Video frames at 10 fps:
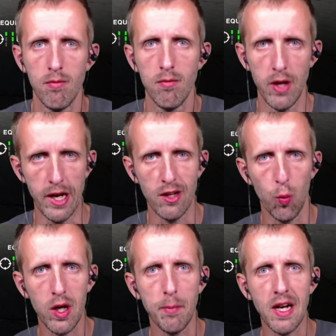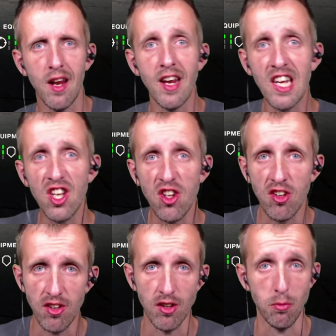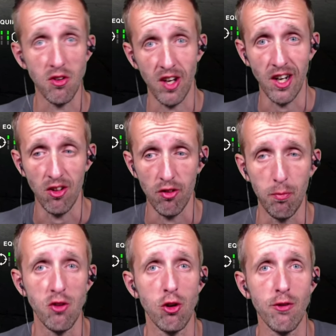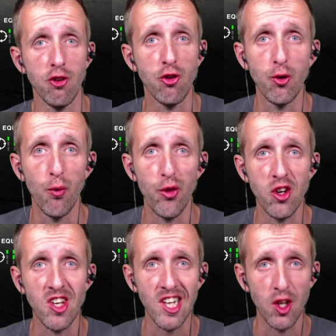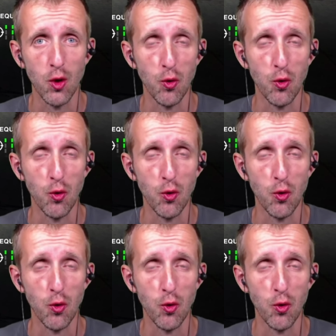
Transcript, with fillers: Yes, welcome back ladies and gentlemen tankers of Blitz Universe to the channel.